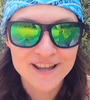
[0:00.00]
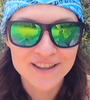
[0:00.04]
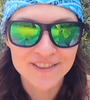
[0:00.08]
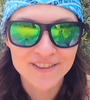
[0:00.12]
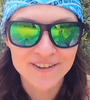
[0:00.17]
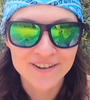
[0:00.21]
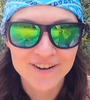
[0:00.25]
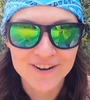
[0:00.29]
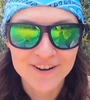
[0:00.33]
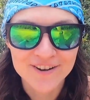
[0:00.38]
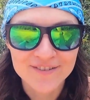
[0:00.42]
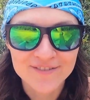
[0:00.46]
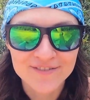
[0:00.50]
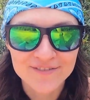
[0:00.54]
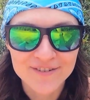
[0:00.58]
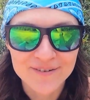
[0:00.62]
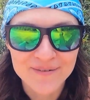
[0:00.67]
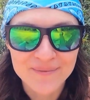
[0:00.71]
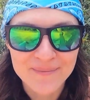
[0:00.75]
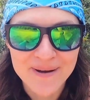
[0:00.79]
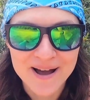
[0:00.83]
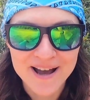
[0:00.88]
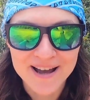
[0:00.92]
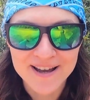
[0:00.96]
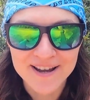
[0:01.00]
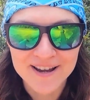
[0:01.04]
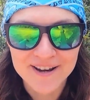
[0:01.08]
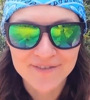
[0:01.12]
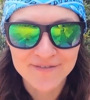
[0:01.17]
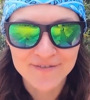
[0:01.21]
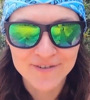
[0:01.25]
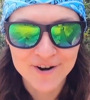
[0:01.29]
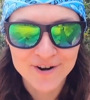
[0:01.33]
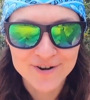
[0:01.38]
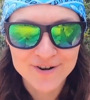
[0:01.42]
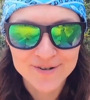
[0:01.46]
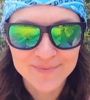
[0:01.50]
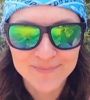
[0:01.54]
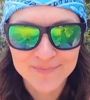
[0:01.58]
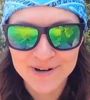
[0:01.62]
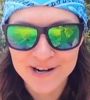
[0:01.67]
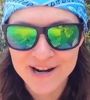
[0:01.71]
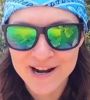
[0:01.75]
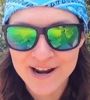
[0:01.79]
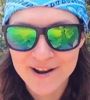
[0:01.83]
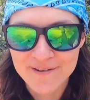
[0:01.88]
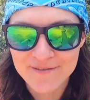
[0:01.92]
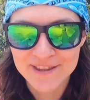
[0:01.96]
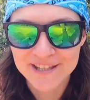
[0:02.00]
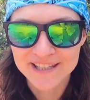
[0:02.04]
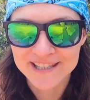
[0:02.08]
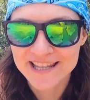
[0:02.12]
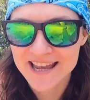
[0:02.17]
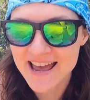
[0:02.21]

sat down for my first break of the